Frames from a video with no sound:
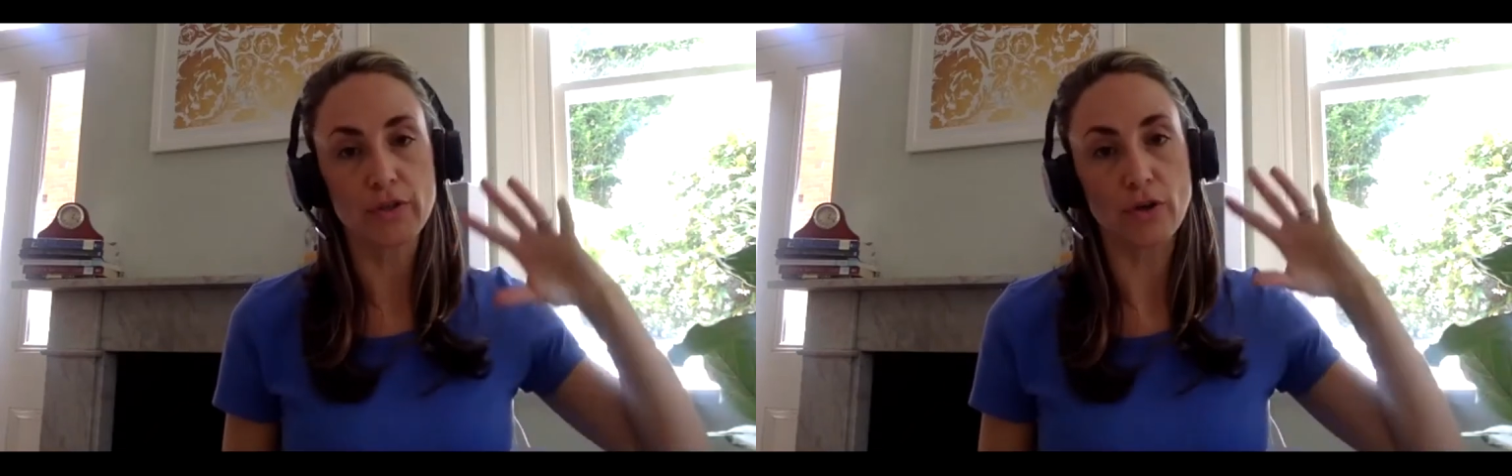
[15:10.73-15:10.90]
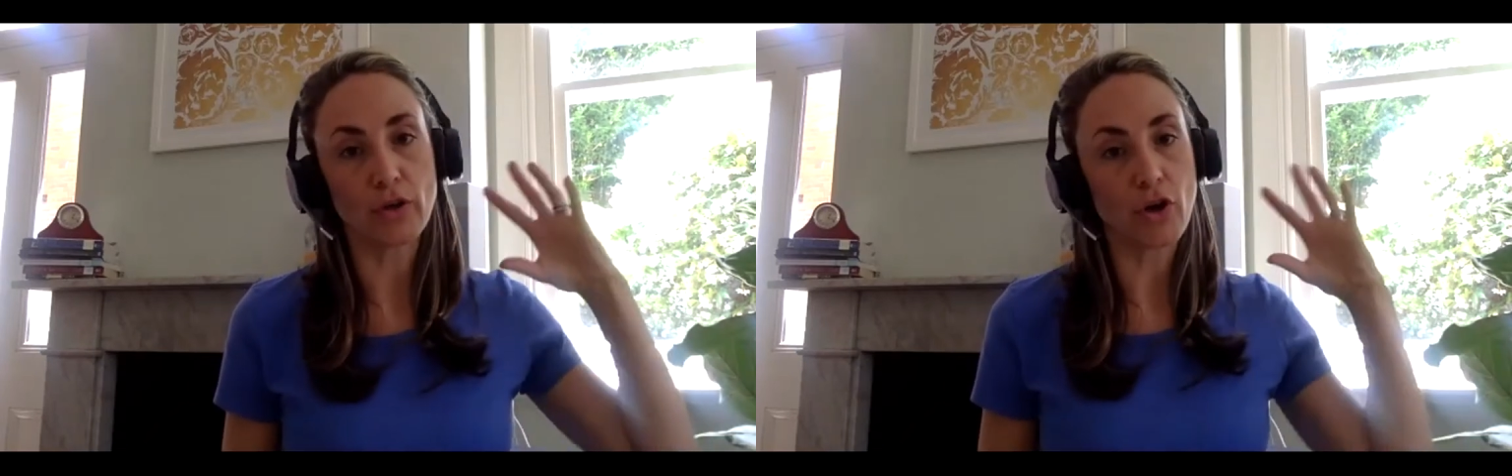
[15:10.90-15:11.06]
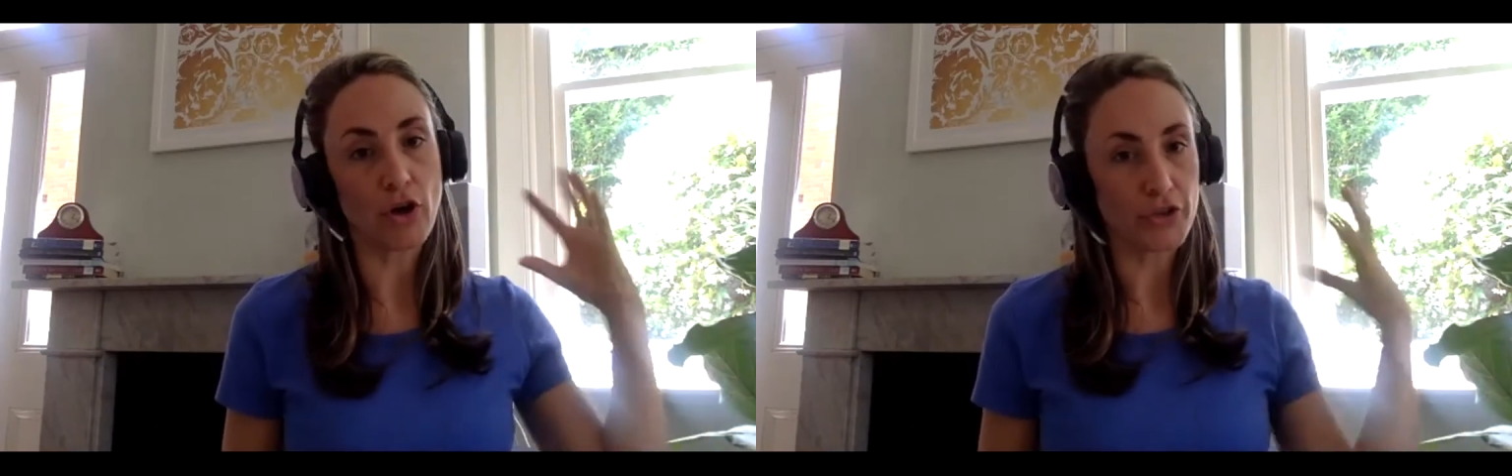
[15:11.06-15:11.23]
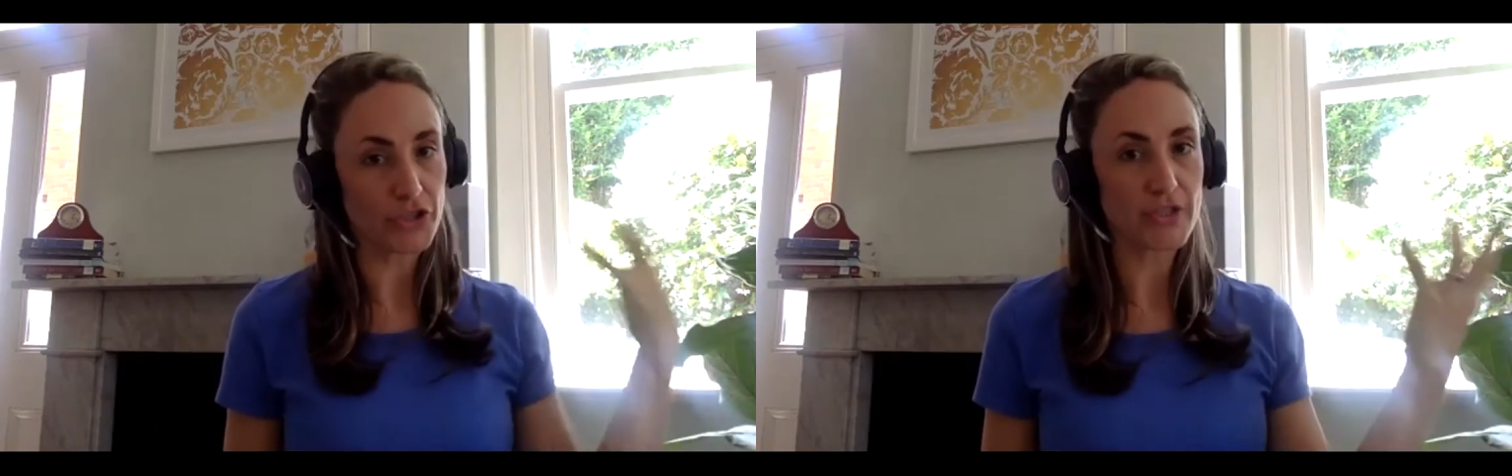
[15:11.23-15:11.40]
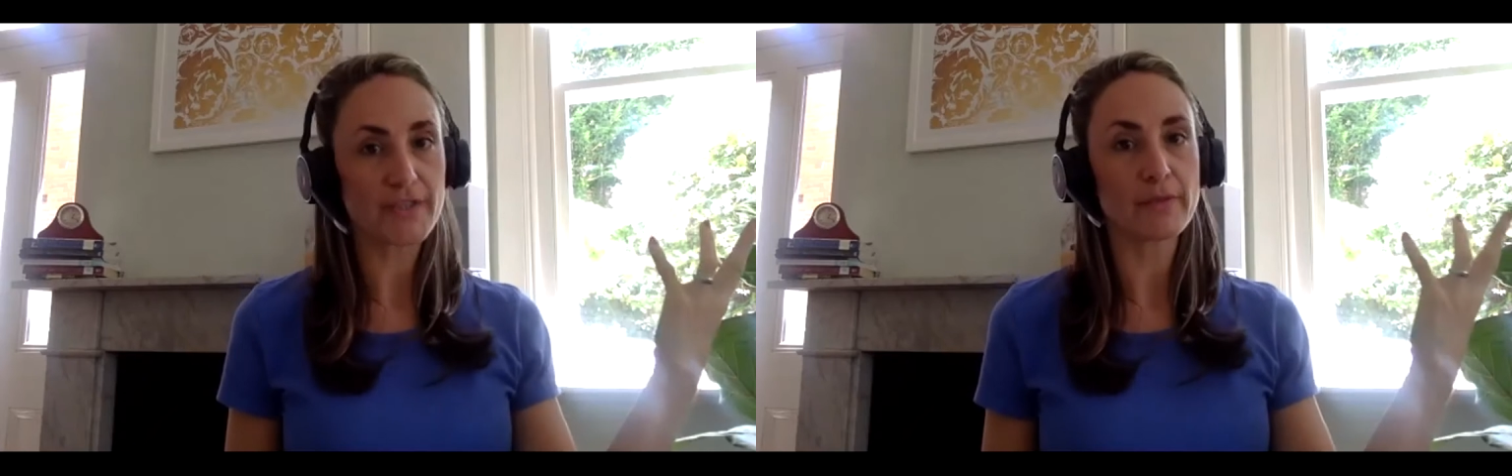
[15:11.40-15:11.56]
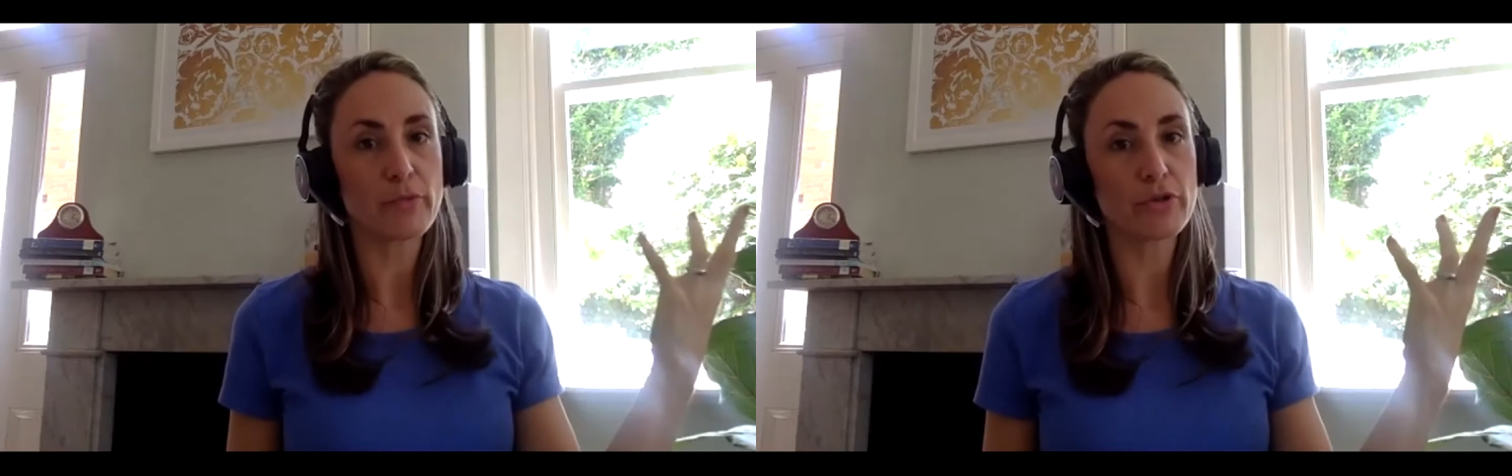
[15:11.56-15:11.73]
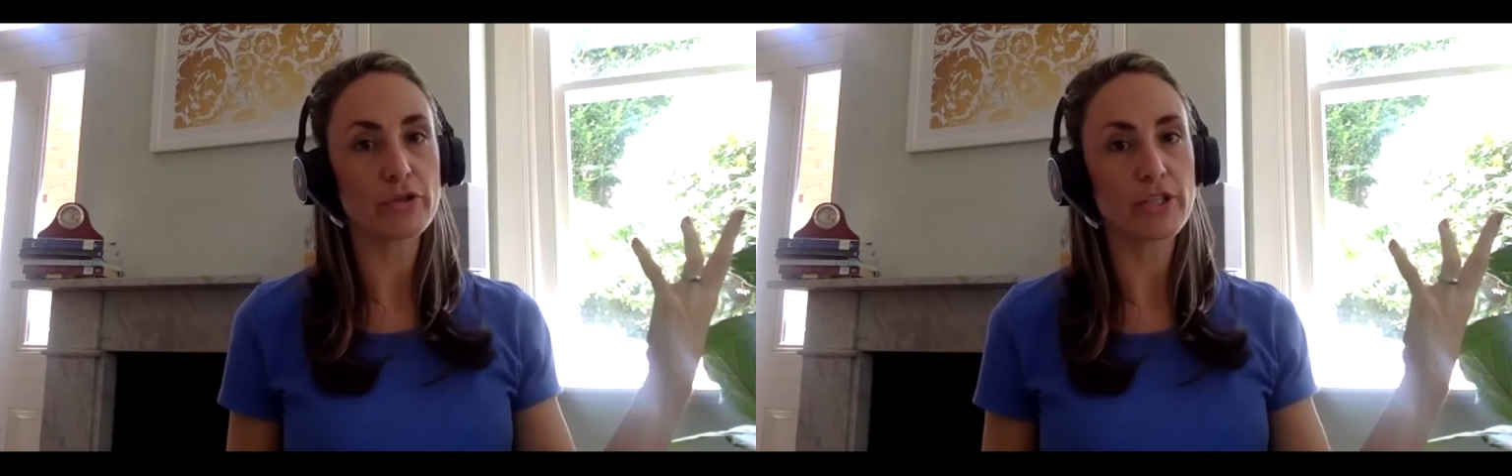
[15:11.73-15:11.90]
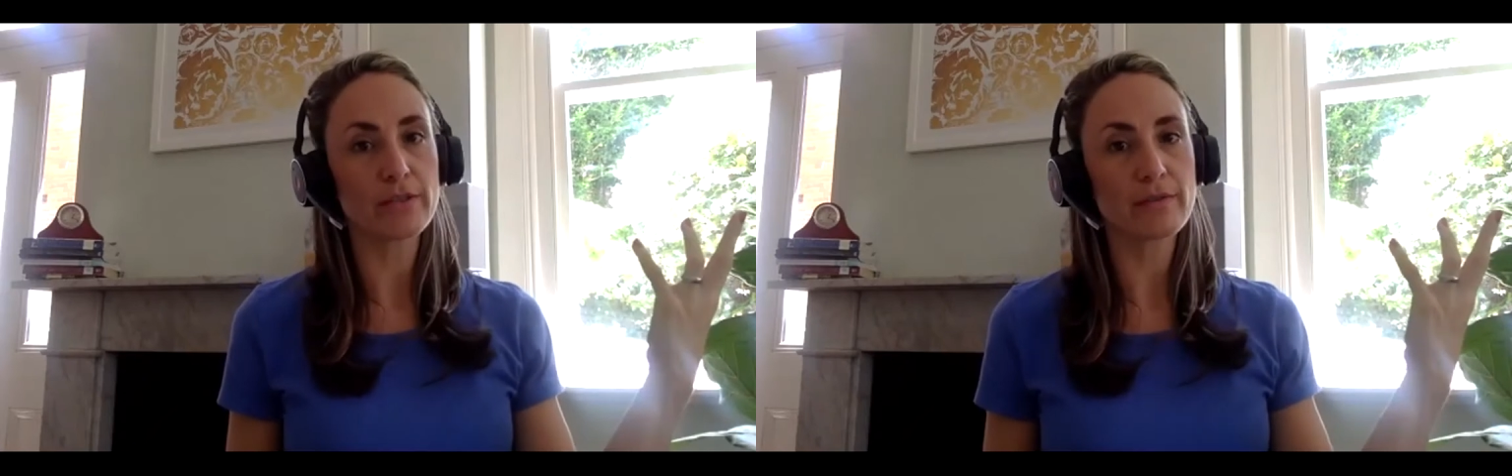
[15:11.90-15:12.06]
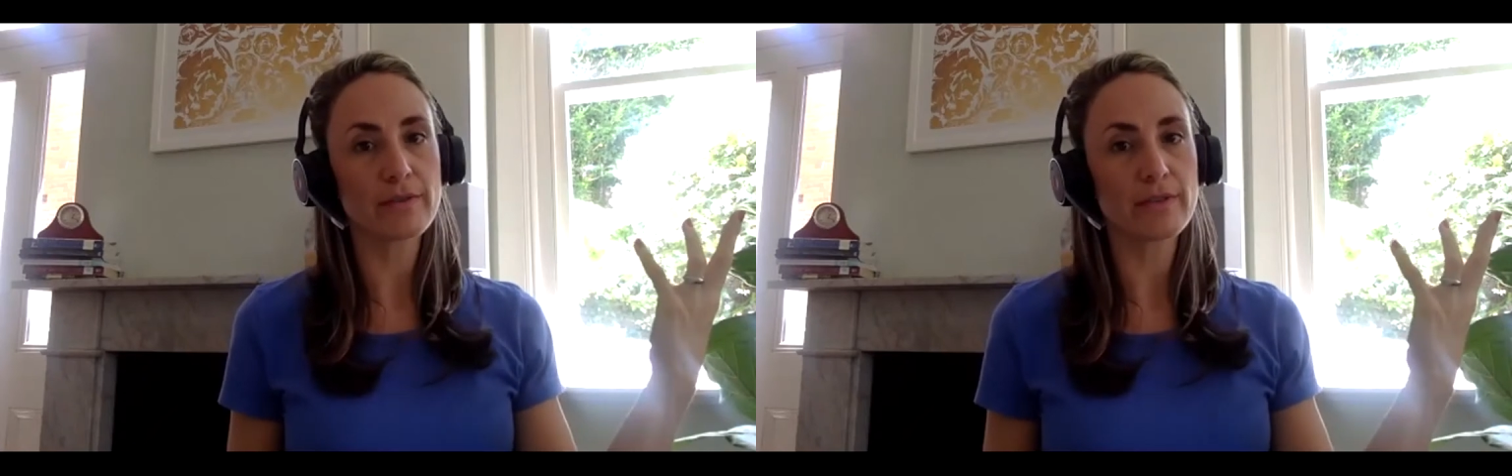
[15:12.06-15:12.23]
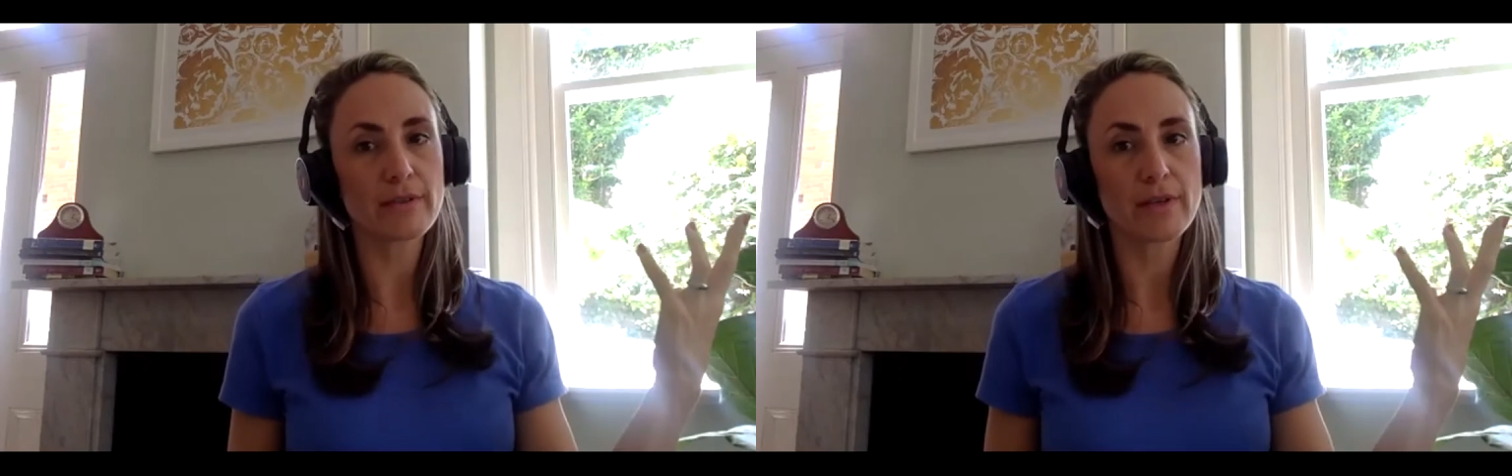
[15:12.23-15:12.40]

are conscious emotions,